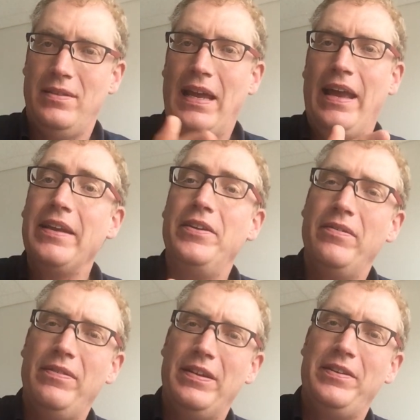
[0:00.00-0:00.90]
a
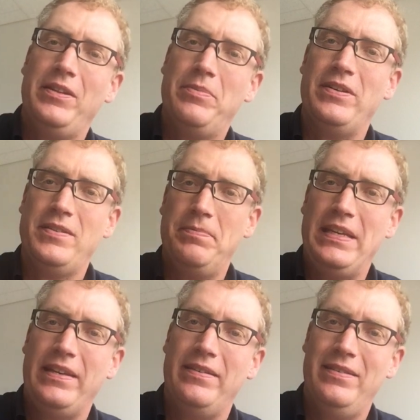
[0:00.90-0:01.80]
very deliberate
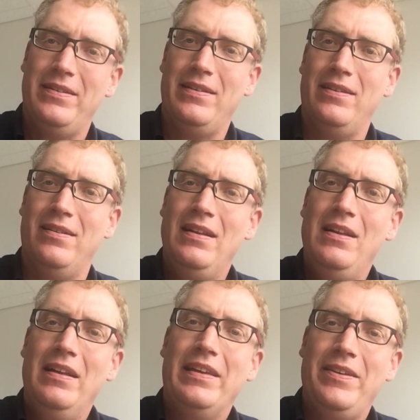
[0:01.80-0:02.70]
speed,
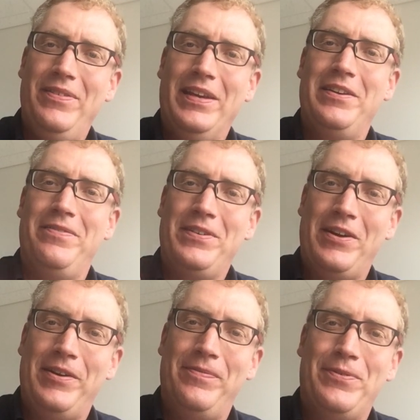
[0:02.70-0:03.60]
giving enough
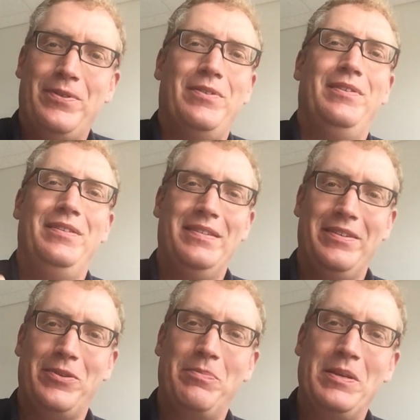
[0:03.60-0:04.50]
time for
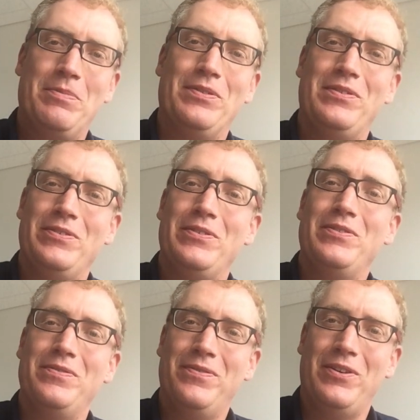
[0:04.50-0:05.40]
people
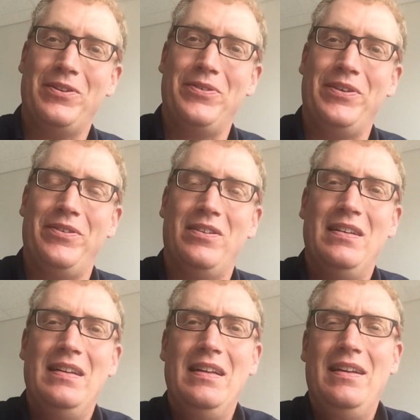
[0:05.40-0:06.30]
to follow you.
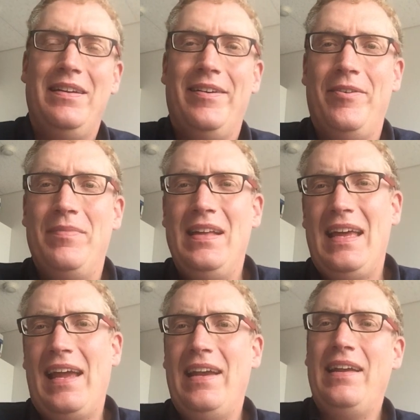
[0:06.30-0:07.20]

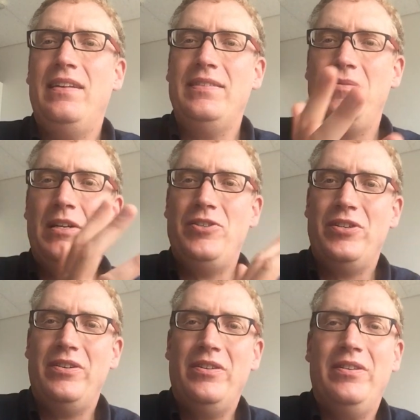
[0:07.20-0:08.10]
And as I
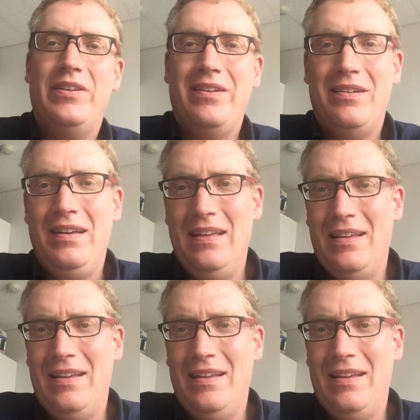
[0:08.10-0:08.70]
mentioned earlier,